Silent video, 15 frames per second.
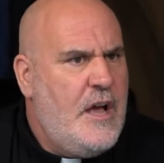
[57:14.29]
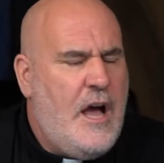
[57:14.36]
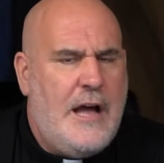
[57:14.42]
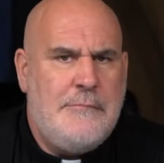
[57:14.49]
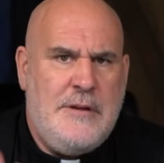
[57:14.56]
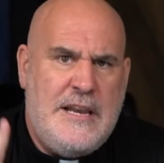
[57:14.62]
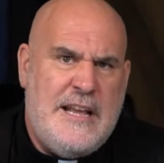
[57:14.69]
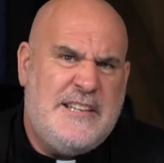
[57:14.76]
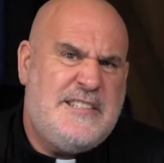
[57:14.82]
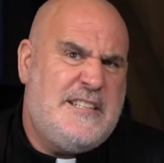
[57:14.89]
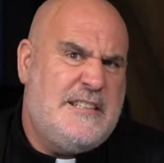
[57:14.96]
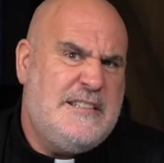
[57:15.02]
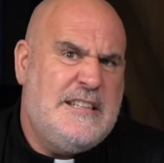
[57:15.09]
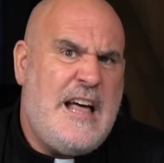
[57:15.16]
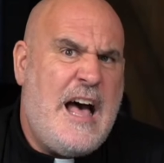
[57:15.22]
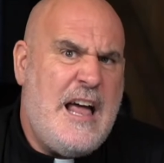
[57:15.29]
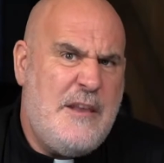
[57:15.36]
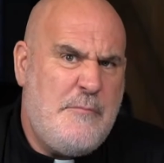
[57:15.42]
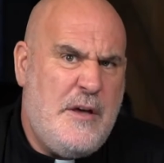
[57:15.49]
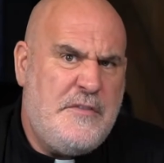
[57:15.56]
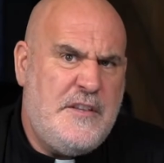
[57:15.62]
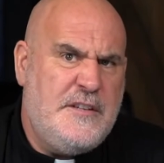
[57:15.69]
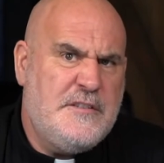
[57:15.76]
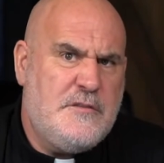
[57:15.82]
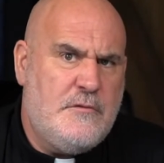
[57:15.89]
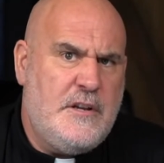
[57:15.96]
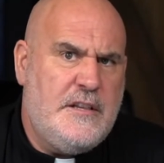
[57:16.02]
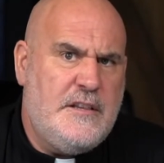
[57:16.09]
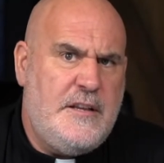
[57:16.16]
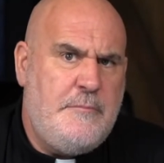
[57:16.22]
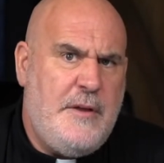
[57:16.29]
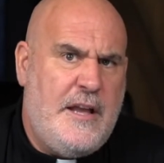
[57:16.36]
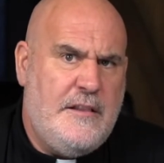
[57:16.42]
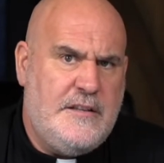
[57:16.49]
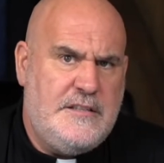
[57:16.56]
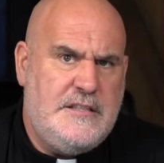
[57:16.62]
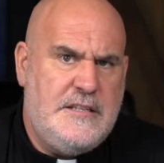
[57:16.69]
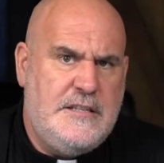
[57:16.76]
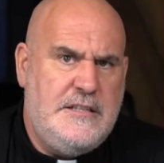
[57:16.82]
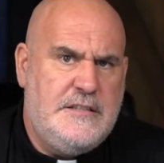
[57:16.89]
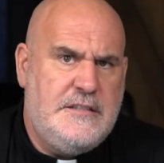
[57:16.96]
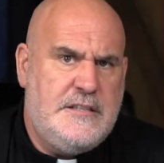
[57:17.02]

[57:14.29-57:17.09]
I've been asked a lot about the Israeli-Palestinian